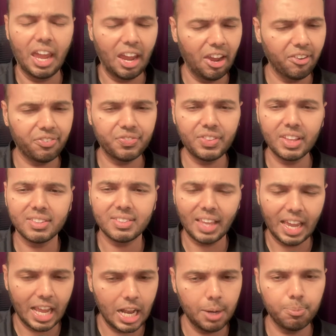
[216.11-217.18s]
If this
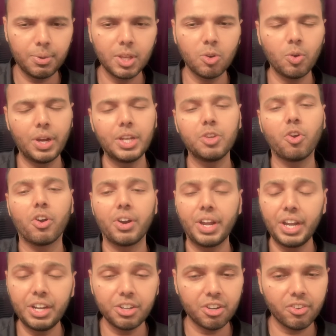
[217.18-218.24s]
helped you in your
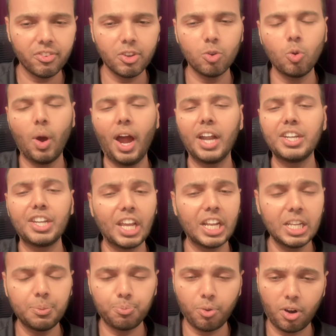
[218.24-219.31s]
interview and
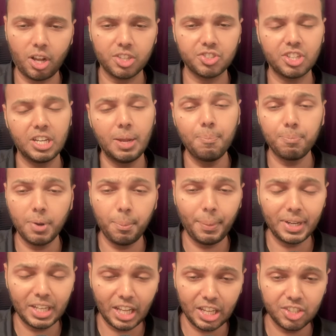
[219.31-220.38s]
daily production
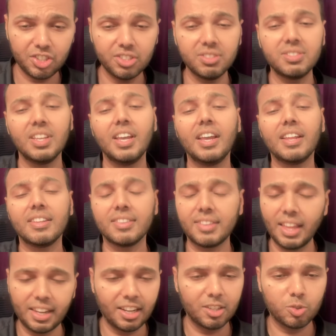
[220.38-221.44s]
implementations,
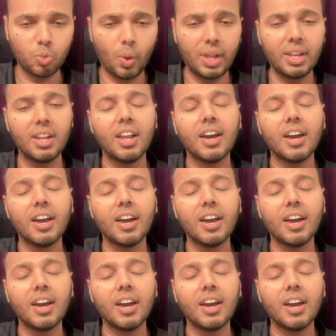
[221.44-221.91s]
then as well,